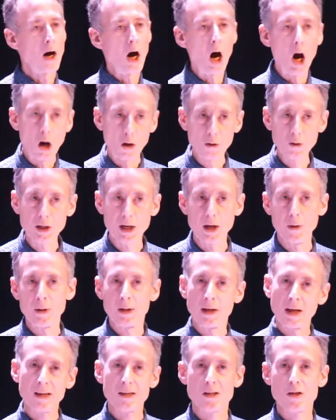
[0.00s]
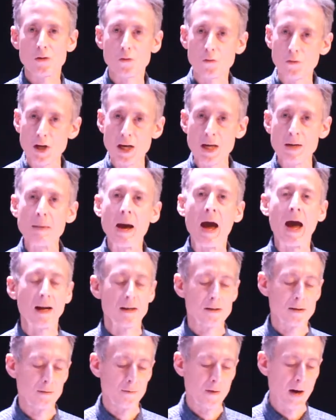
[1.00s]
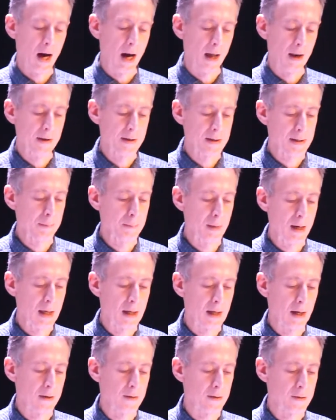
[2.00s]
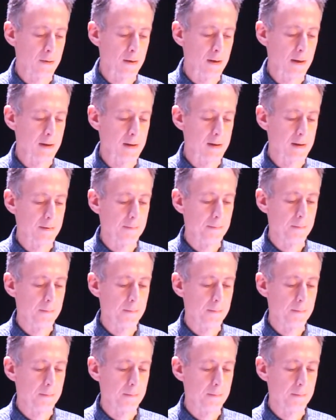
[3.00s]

ongoing extreme acts of violence in many countries.